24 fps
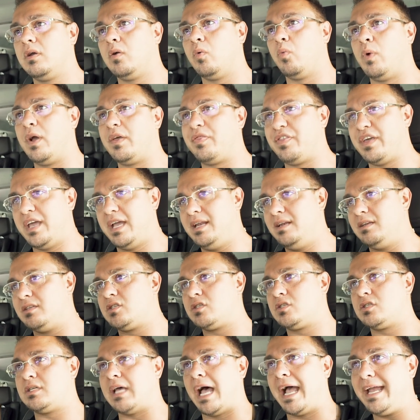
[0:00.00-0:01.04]
within
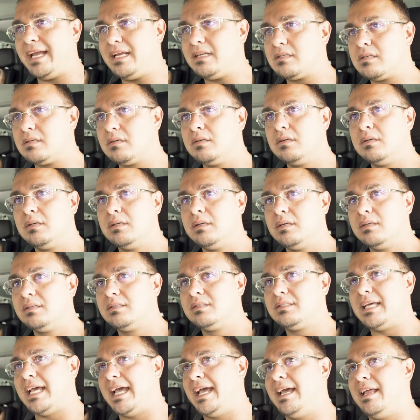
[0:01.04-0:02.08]
sight,
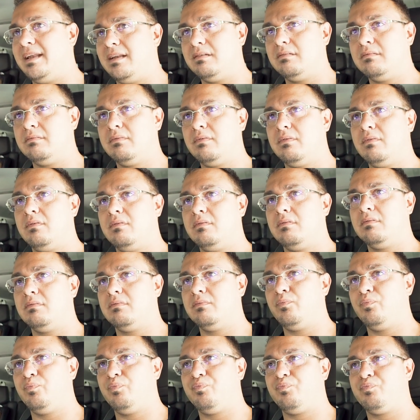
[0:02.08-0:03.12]
10+
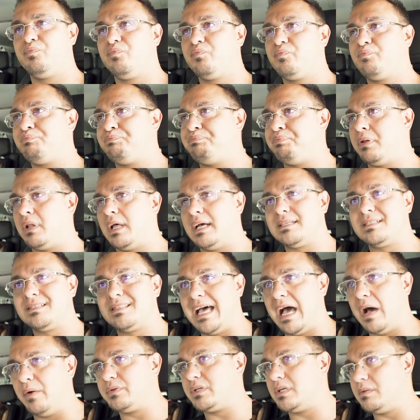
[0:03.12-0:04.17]

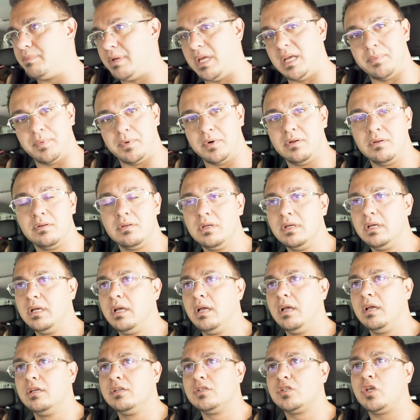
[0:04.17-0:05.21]
thousand people.
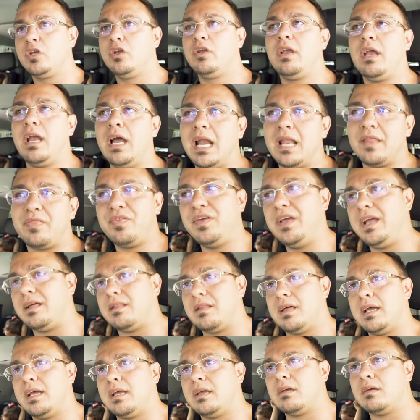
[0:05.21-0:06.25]
So you gotta think,
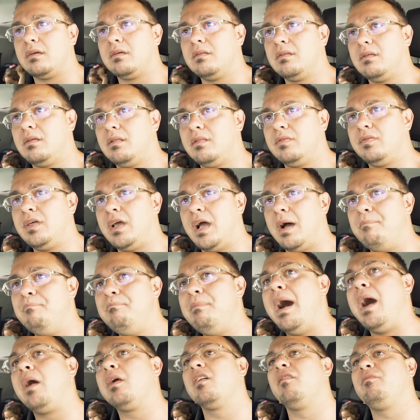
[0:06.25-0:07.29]
like, the
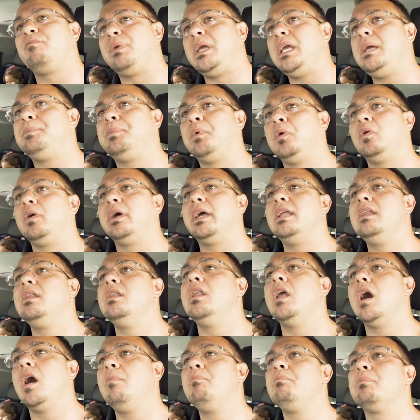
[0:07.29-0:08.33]
amount of people in
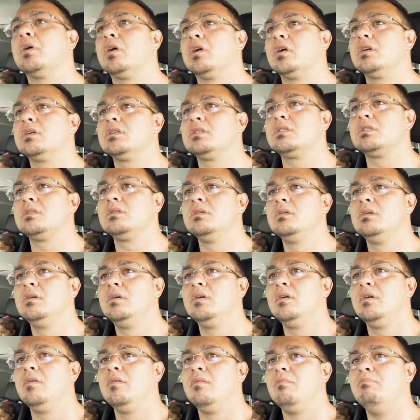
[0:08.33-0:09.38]
numbers
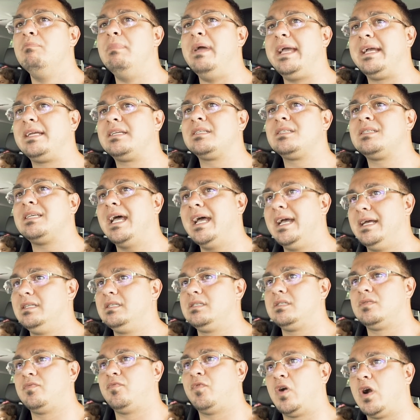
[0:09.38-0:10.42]
makes
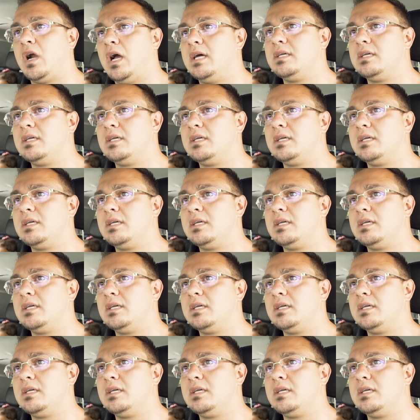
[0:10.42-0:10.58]
sense for